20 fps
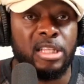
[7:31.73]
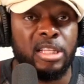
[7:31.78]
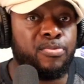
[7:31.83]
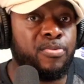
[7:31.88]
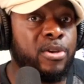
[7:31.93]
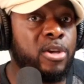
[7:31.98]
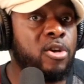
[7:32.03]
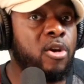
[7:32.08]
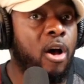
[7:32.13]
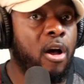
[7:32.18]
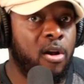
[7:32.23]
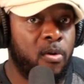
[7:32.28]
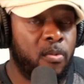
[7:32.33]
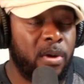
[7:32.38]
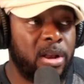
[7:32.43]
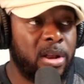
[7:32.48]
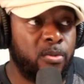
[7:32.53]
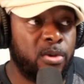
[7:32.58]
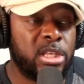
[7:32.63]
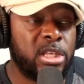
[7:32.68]
It has begun
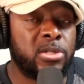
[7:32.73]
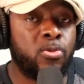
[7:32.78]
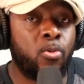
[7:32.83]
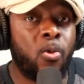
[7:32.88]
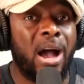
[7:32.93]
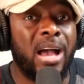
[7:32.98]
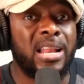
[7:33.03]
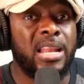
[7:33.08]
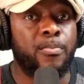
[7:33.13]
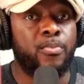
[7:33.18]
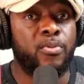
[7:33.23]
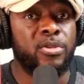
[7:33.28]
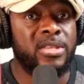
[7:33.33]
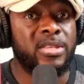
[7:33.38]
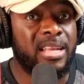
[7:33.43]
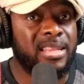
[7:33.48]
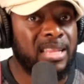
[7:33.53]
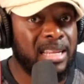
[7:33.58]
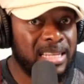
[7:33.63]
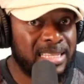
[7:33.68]
already, which is why they
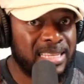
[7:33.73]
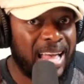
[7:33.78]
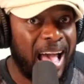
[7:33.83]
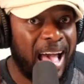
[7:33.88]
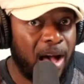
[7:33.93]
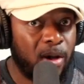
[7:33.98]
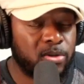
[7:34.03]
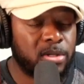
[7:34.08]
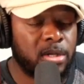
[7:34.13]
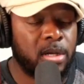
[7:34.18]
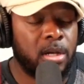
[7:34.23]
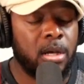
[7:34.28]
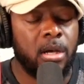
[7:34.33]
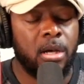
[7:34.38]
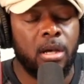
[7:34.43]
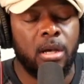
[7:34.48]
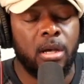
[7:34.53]
projected this out,